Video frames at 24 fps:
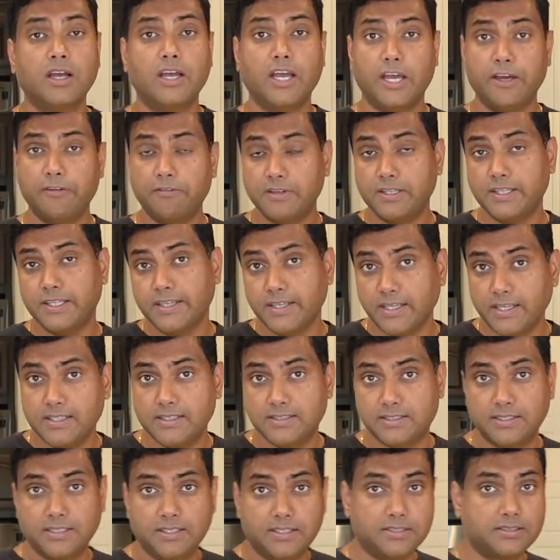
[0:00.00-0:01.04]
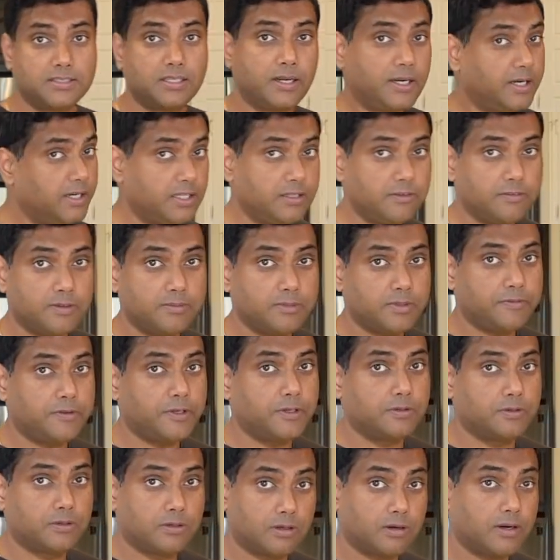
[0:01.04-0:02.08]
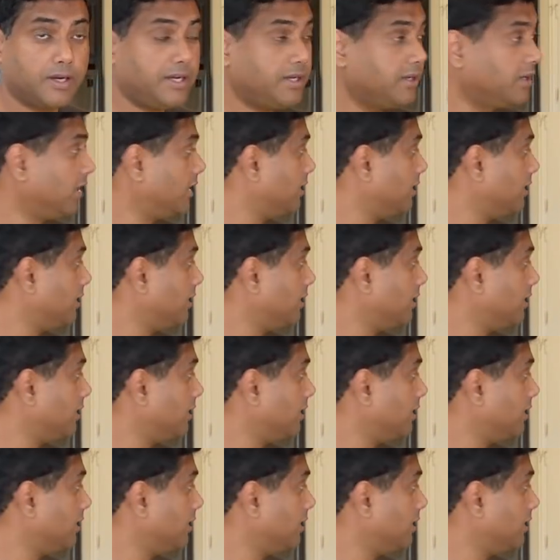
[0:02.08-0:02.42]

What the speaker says: Everything else is hidden from the view, right?